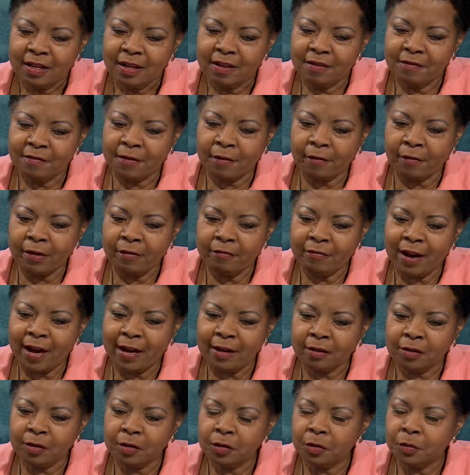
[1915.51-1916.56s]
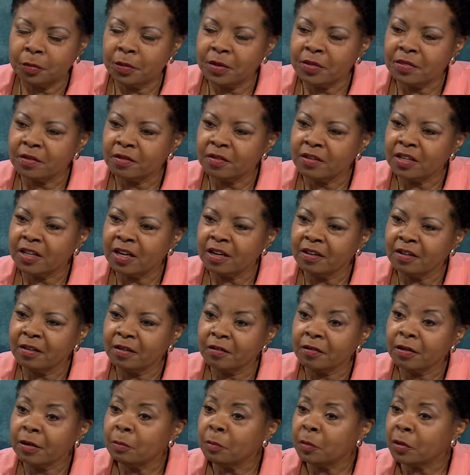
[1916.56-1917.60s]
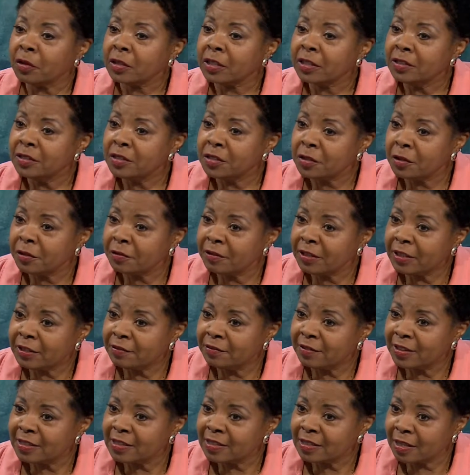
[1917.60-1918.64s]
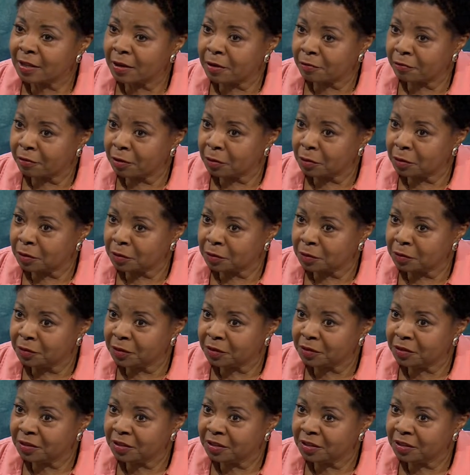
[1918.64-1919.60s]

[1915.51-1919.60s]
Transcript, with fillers: very radical when they're younger and more conservative as they grow older.